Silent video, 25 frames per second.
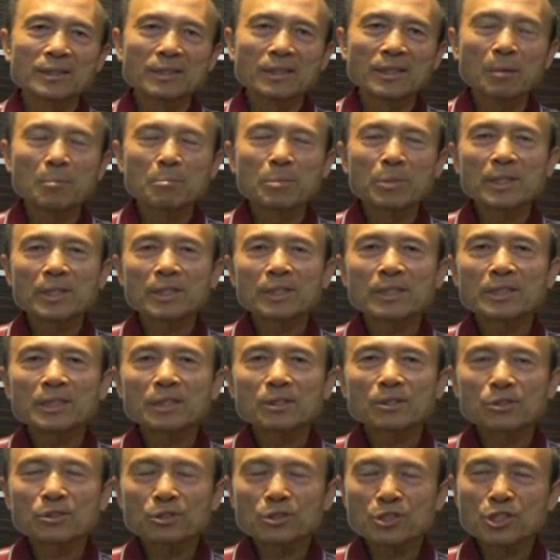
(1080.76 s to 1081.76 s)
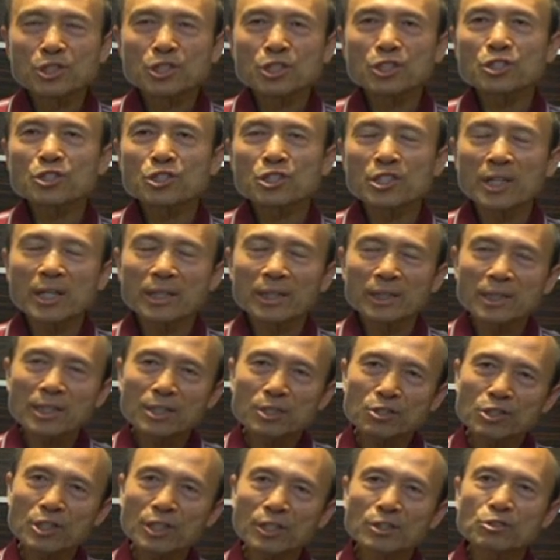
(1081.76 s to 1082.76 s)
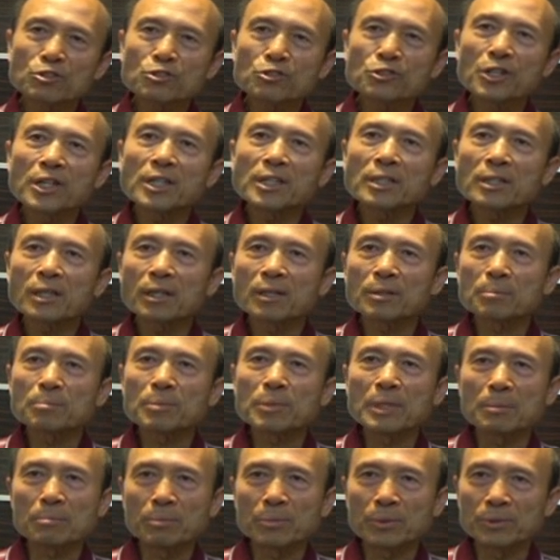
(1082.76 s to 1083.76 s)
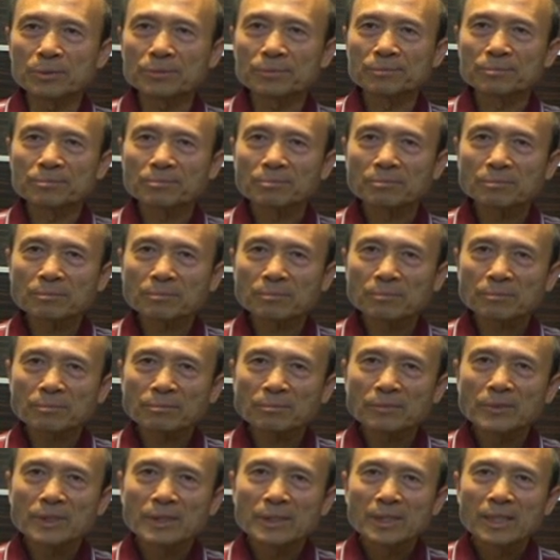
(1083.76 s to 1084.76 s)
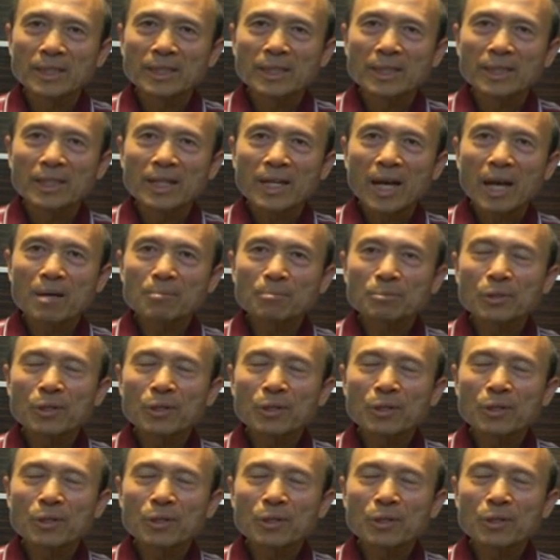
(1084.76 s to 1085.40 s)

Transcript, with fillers: ability to teach, teach and train other people and